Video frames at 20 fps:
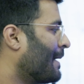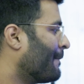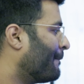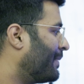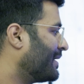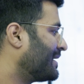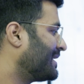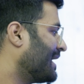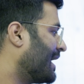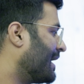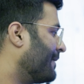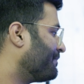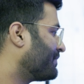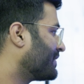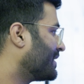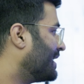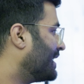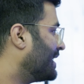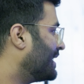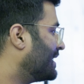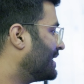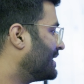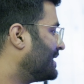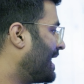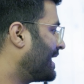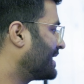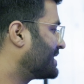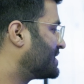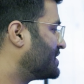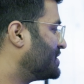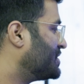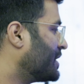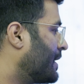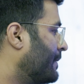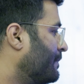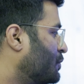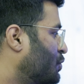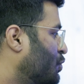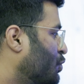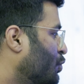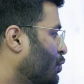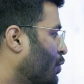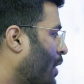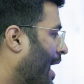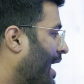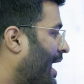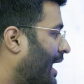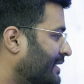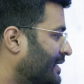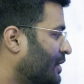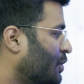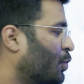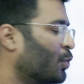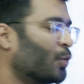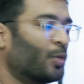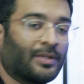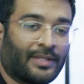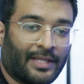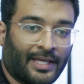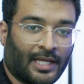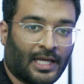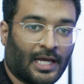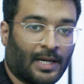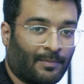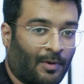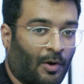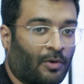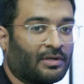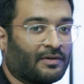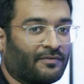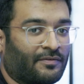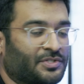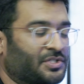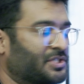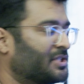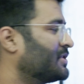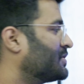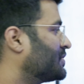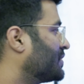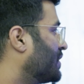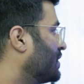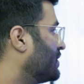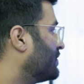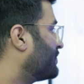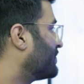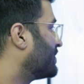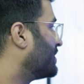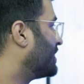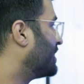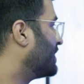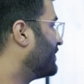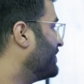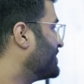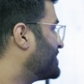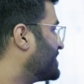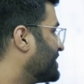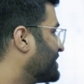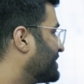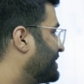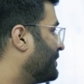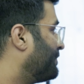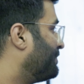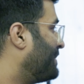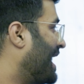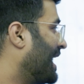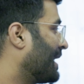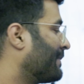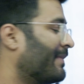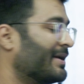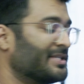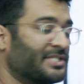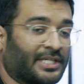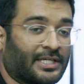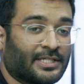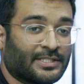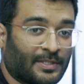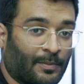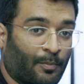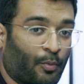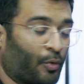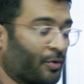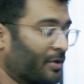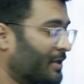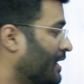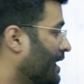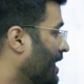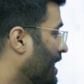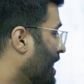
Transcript: But yeah, let's jump to another cool thing about DaVinci Resolve, which is the BlackMagic support.